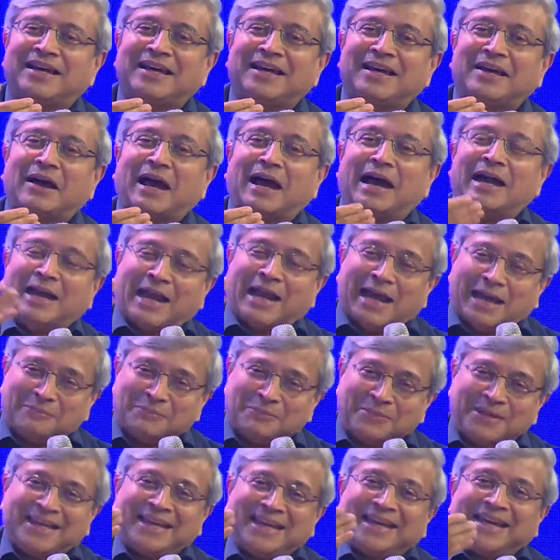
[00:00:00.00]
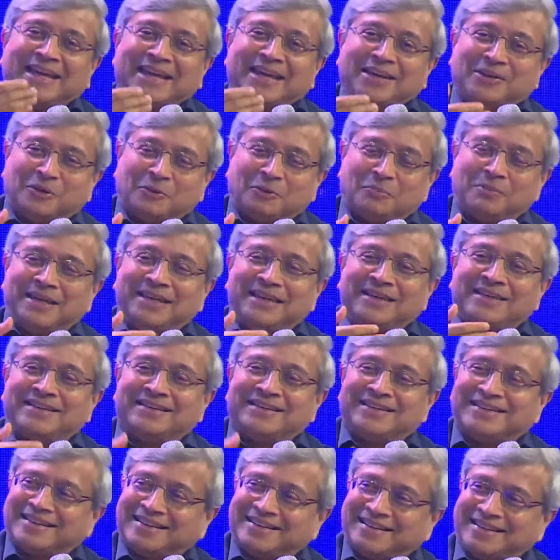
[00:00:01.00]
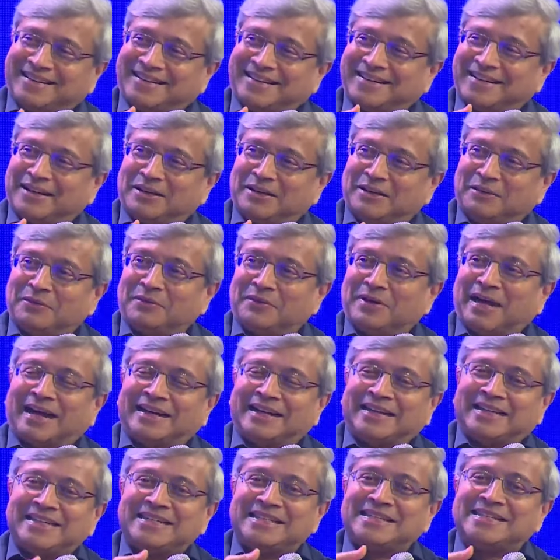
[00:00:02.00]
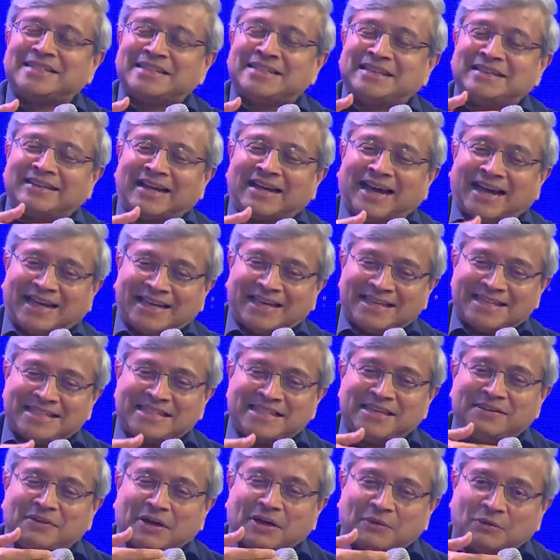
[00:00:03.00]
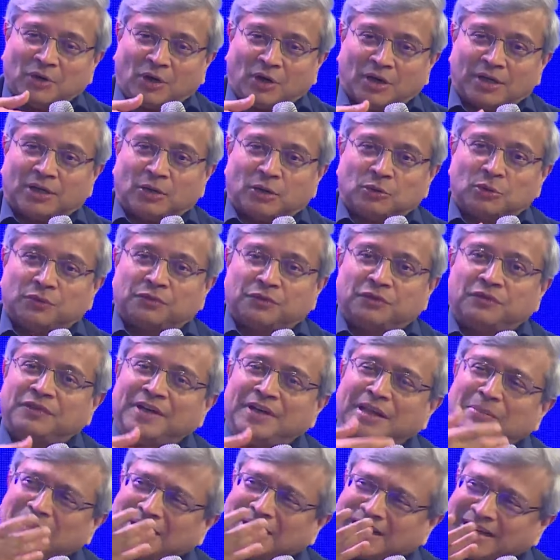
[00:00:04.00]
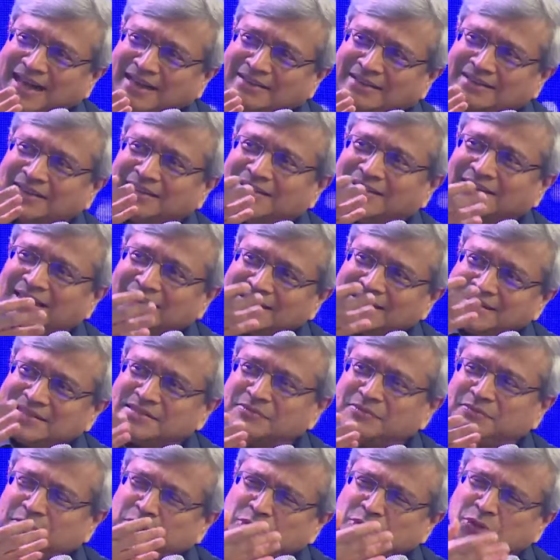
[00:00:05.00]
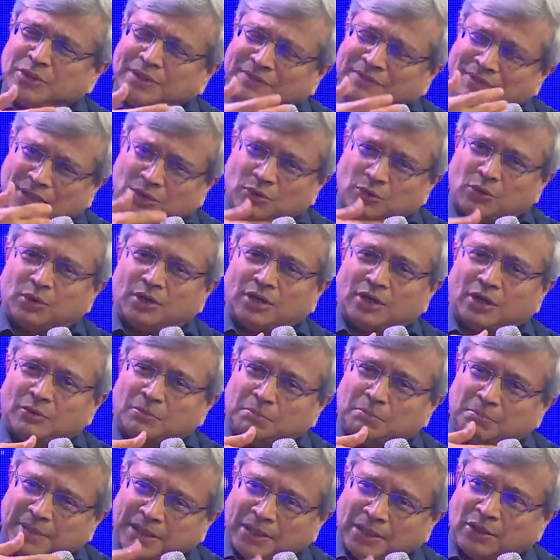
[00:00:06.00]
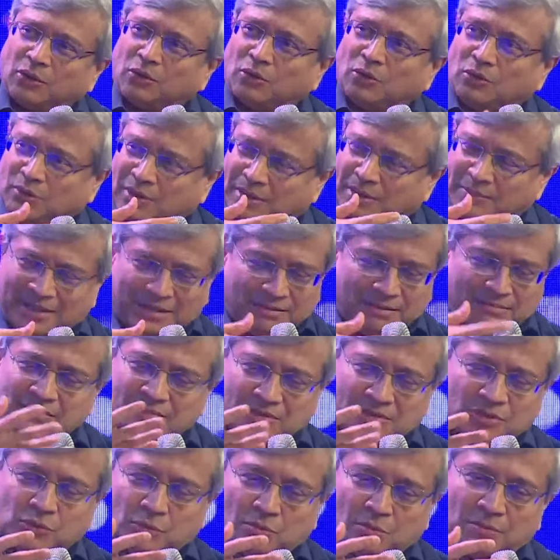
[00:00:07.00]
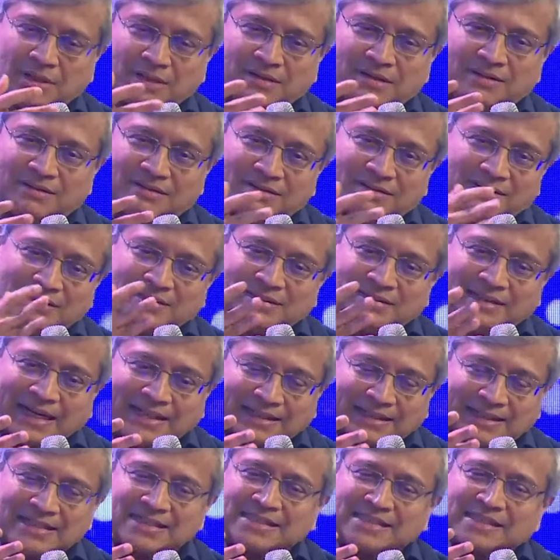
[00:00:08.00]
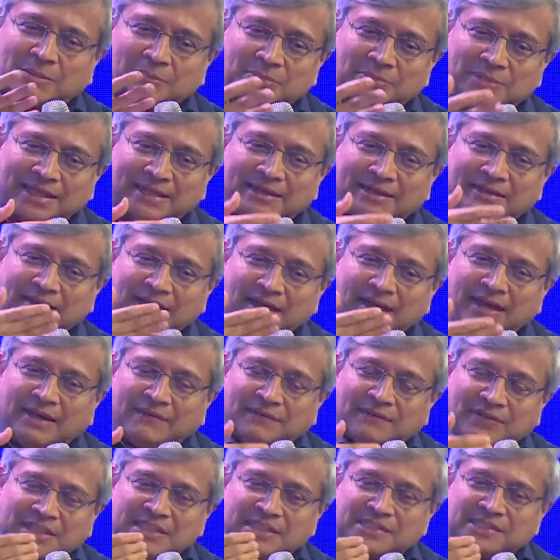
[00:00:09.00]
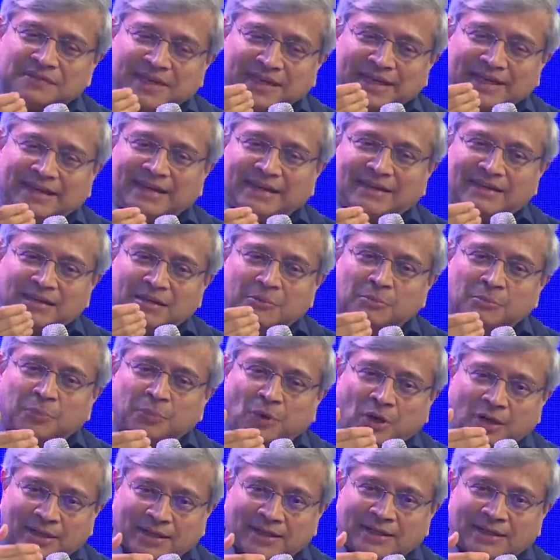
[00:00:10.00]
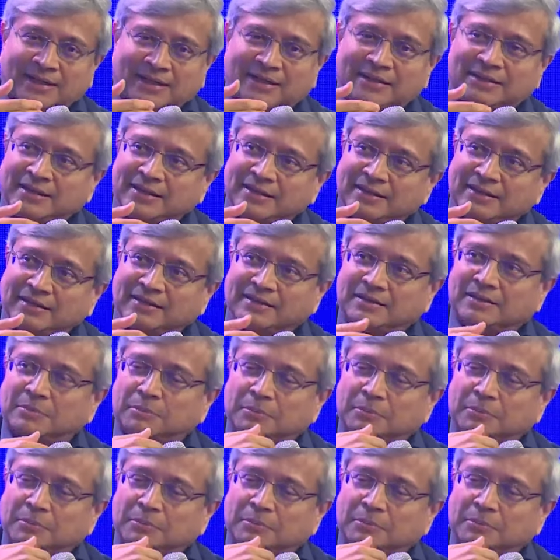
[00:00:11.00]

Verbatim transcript: I, am you know, being, uh, at least in IISc, we have gone down to 50, but other things, we should even go down below. I mean, so uh, that is something which is very important, I think. Yep.